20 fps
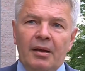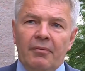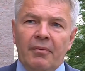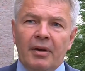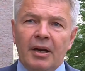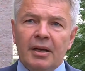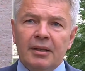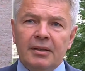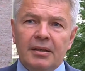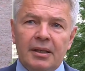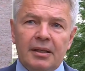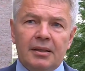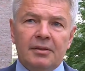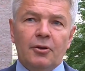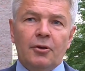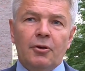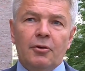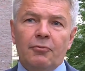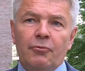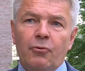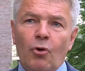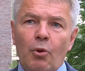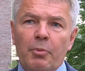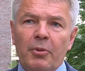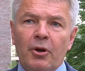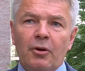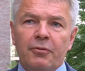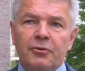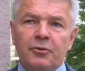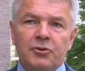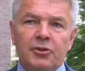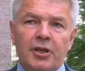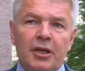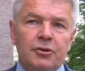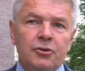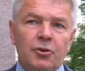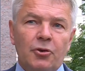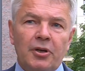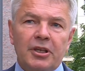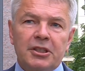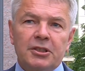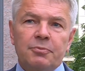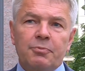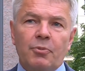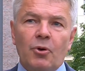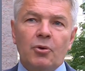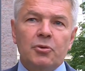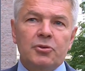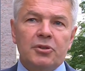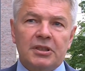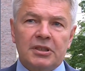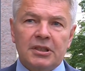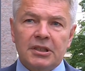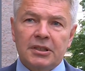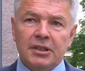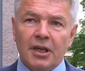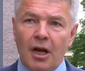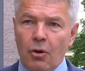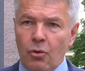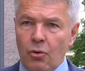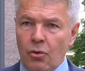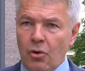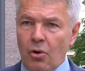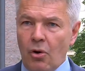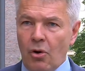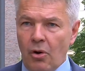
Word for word: Well, I think the forming of the sanction list process is now